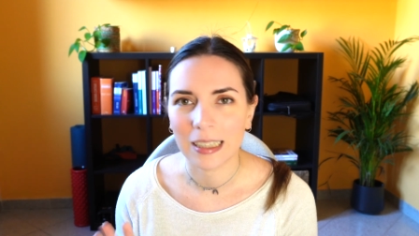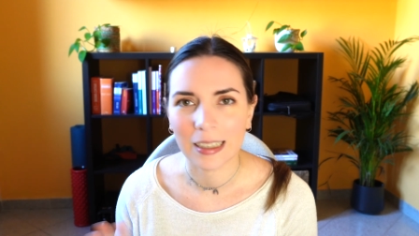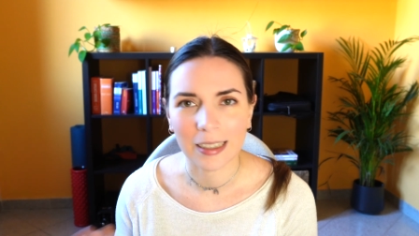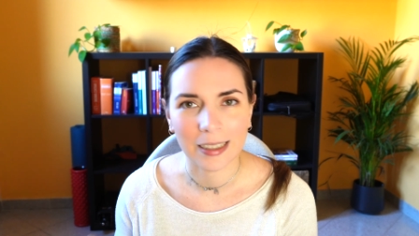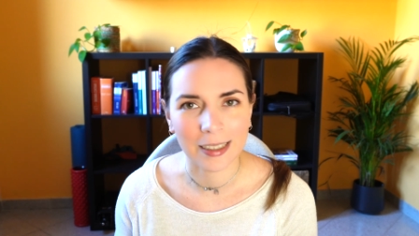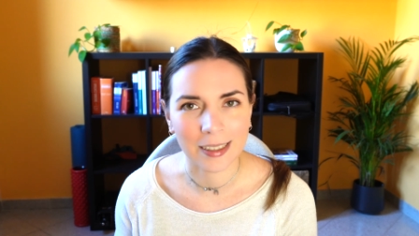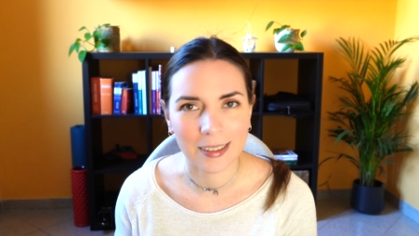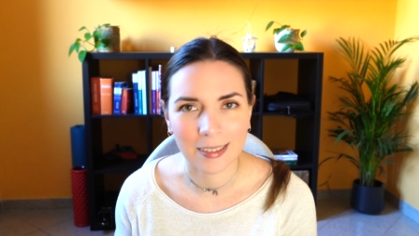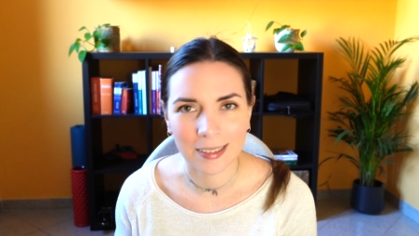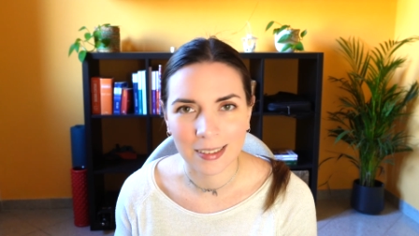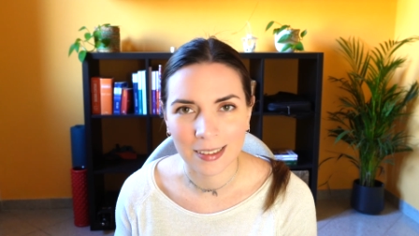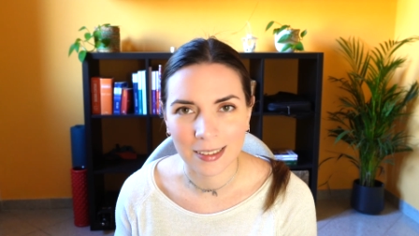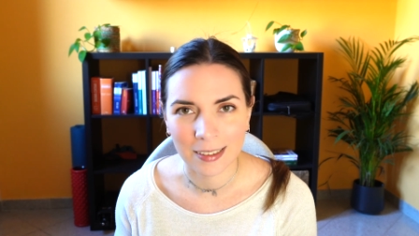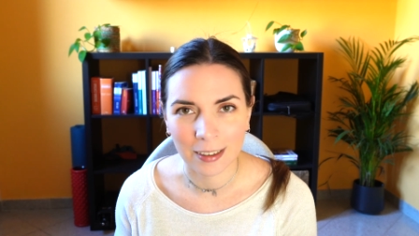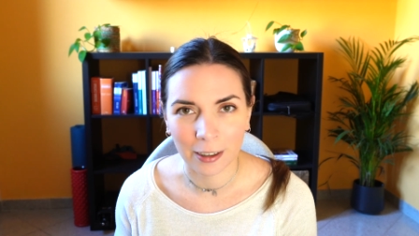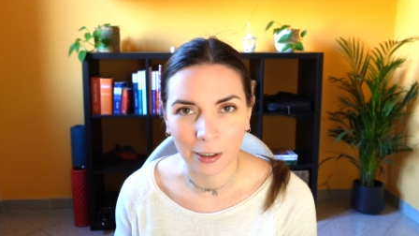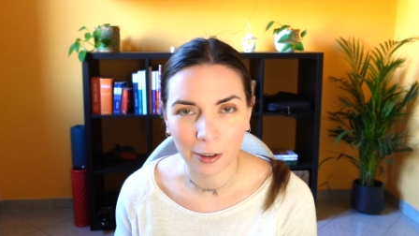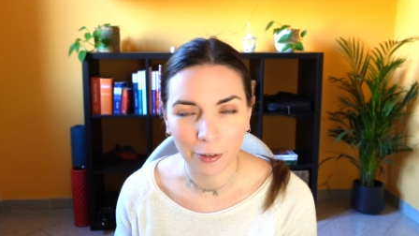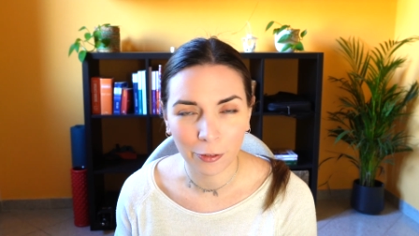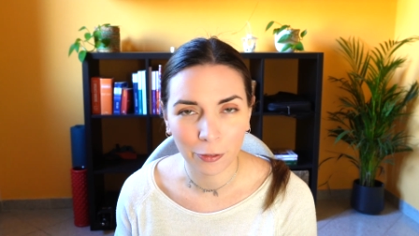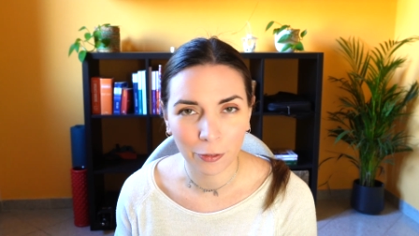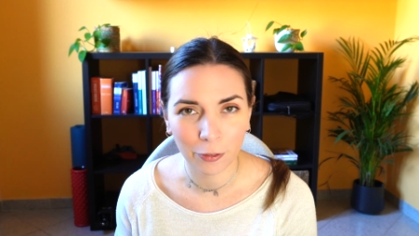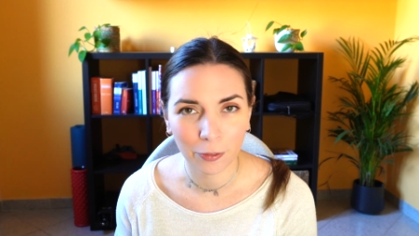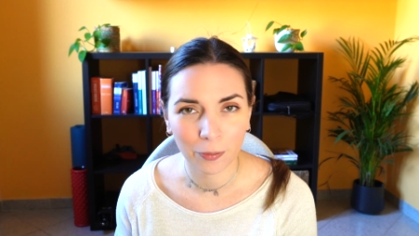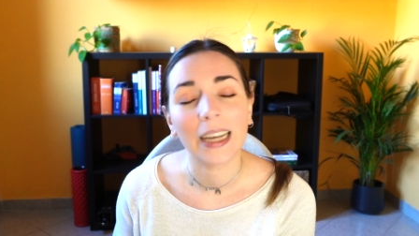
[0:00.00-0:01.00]
and
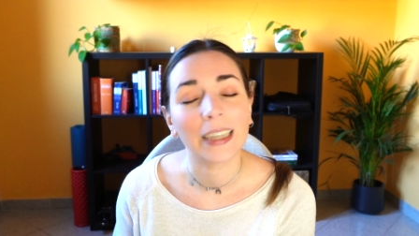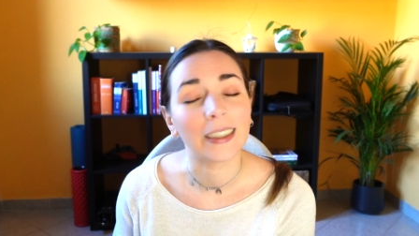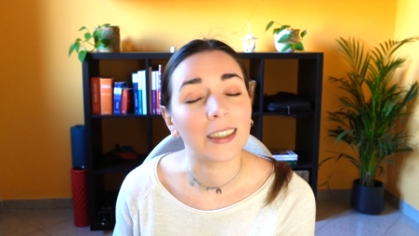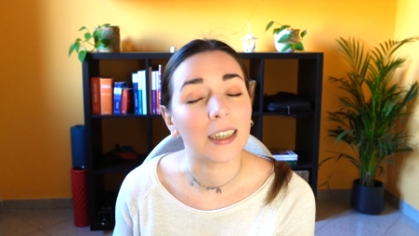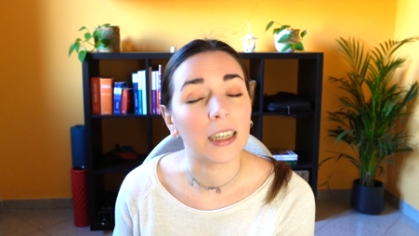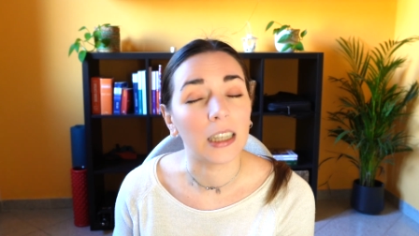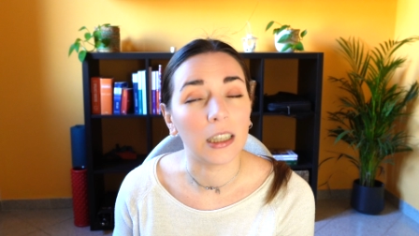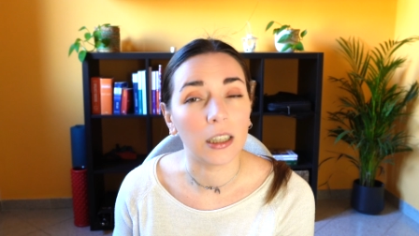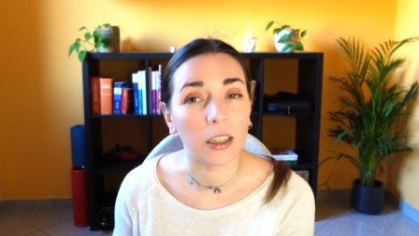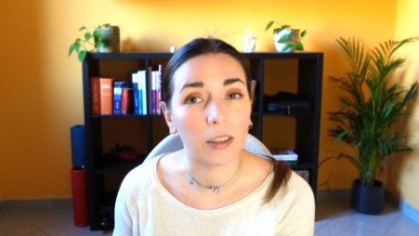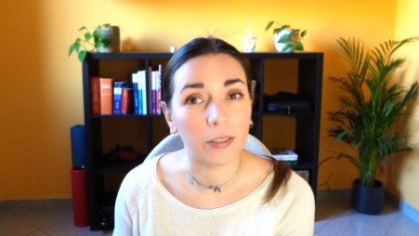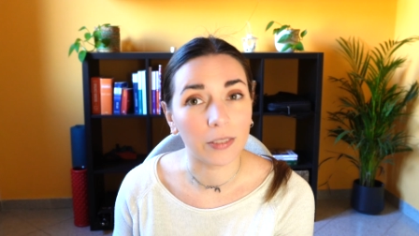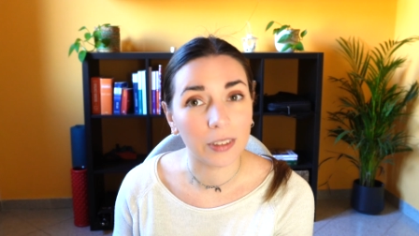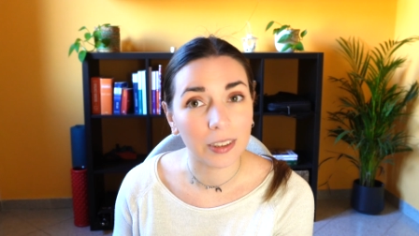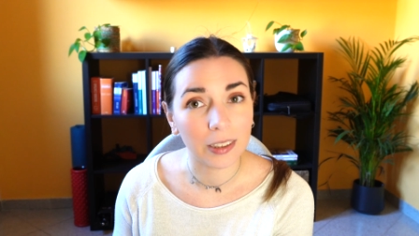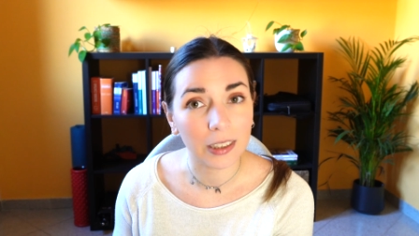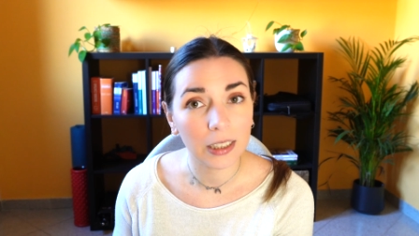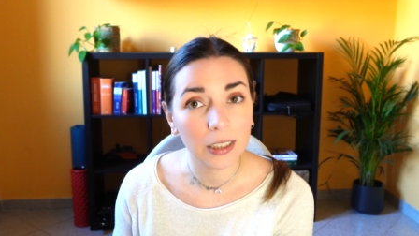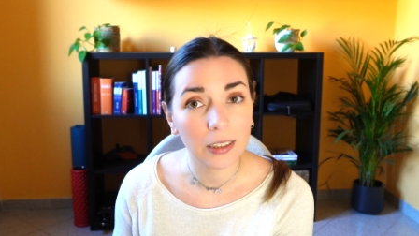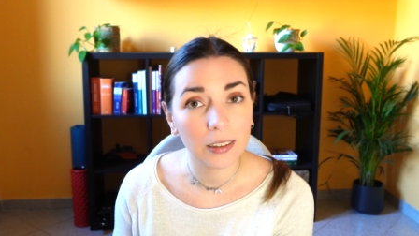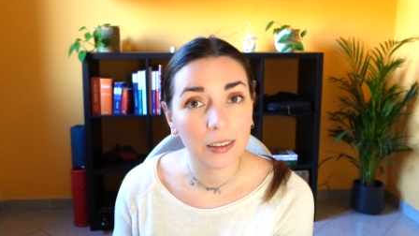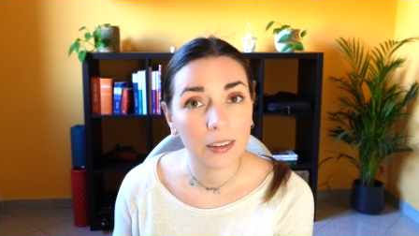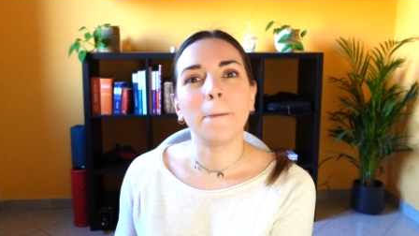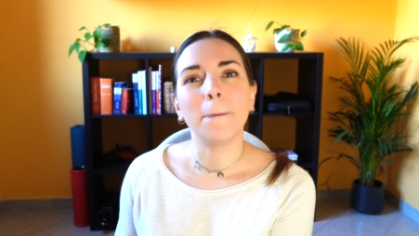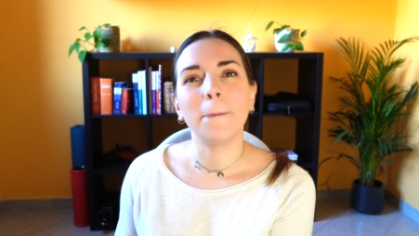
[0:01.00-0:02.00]
stuff, and I loved it.